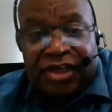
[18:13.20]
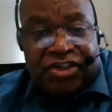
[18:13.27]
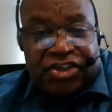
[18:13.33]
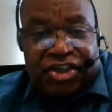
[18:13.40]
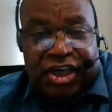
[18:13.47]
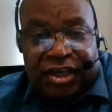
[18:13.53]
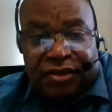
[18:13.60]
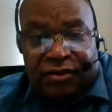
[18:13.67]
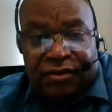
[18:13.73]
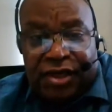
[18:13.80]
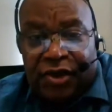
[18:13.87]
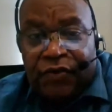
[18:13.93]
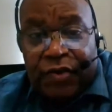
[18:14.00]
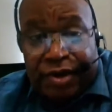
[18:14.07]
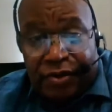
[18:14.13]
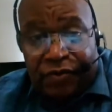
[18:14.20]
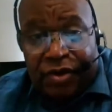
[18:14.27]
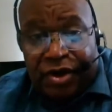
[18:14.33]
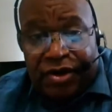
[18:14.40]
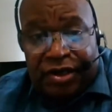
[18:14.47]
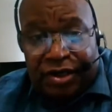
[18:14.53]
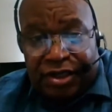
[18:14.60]
They cheat. They run
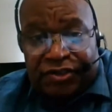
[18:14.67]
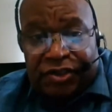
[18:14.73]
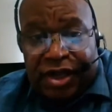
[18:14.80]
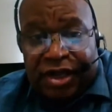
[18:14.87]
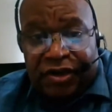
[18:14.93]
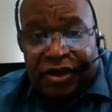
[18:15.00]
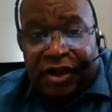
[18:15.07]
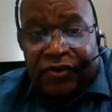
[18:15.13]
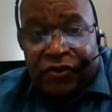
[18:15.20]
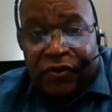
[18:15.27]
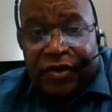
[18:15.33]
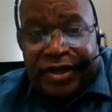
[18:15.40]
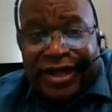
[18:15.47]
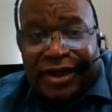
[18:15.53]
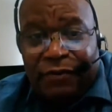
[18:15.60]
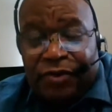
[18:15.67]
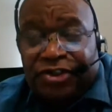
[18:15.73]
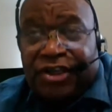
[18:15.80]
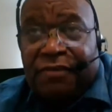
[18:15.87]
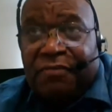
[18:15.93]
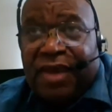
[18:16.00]
around on and you and I would say,